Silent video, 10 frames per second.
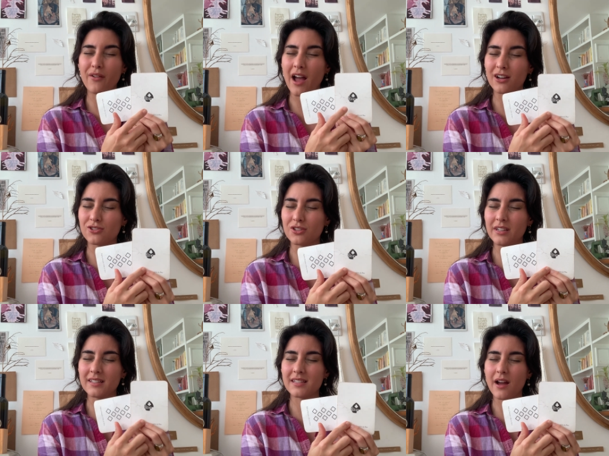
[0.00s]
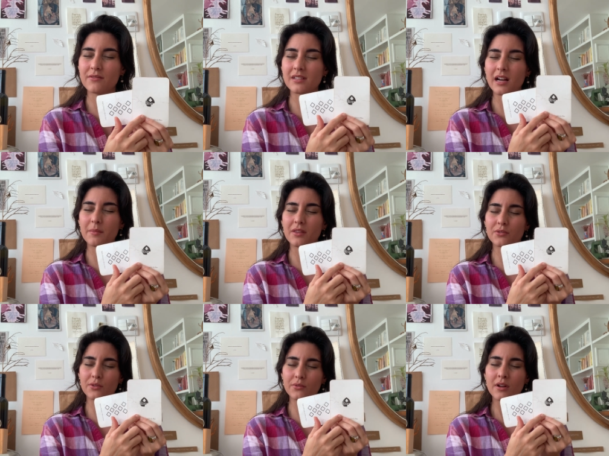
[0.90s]
Actually, it's how it's coming
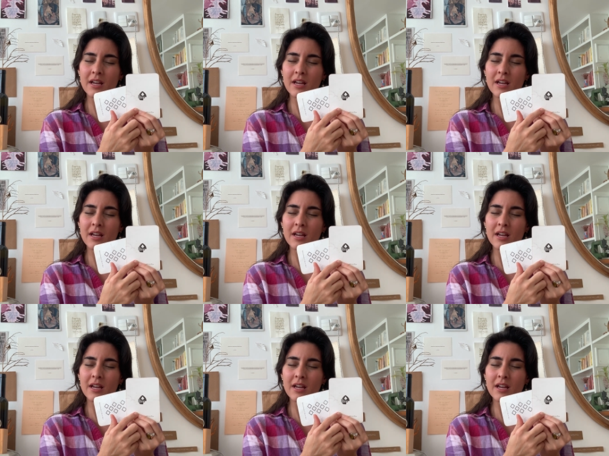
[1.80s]
through.